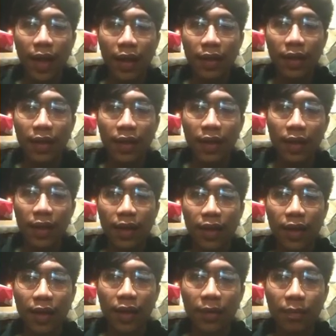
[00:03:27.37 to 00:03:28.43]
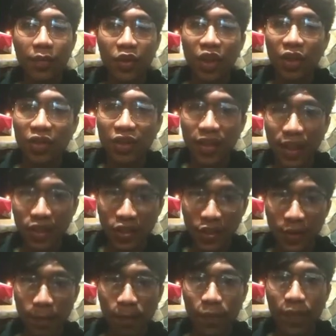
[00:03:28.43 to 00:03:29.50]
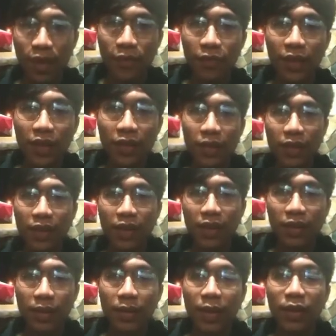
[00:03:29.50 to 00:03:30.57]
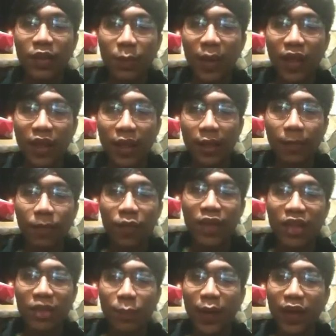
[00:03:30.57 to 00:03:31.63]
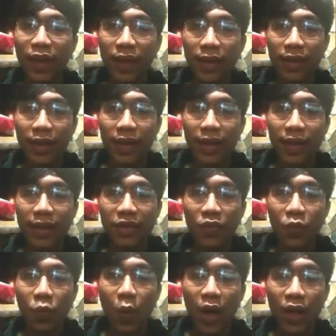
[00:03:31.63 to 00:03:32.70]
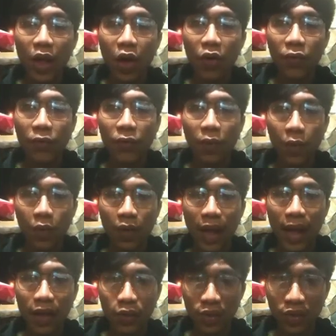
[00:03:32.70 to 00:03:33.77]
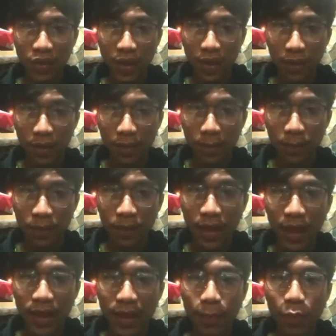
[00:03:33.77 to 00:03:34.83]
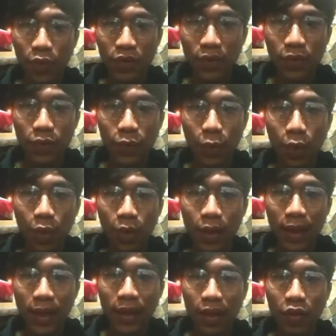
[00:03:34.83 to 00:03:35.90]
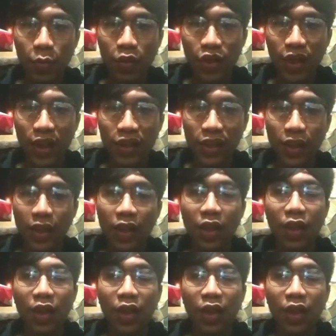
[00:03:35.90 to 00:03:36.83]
and pronunciation. First is speaking. Speaking is one of 4 language skills that important role in the communication.